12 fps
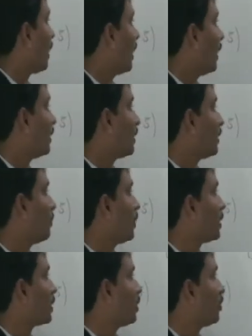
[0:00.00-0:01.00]
Ag
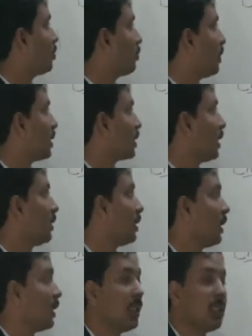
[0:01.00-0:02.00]
plus, CO2 plus
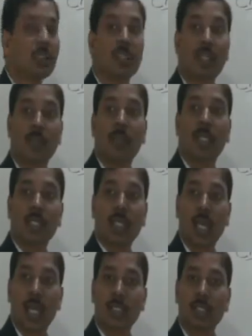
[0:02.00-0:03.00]
and Al3
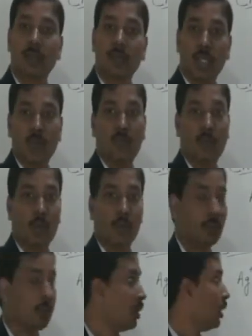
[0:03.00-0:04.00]
beta ions will
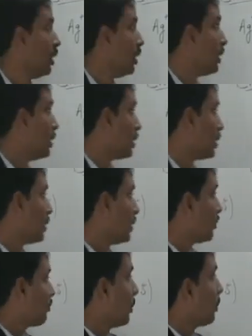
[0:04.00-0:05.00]
form?
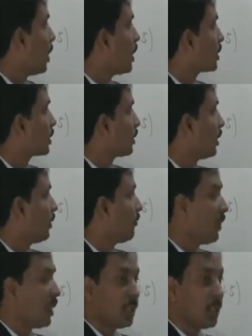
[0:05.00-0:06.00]
Since we passed 3
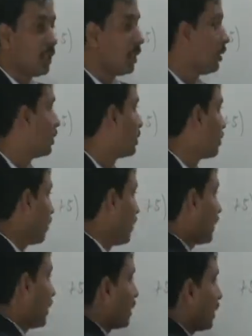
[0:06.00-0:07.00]
Faraday, so
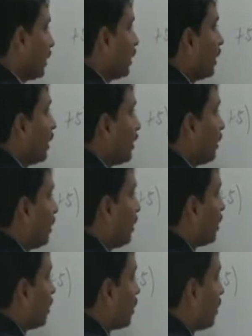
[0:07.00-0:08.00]
we can say that
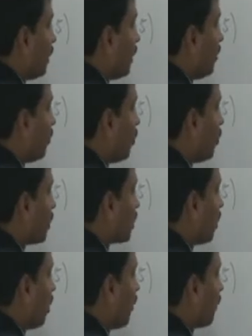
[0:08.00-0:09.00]
3
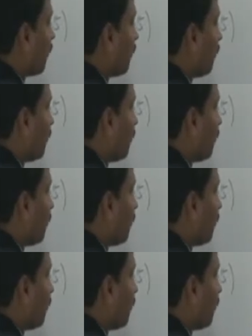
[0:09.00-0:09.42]
moles of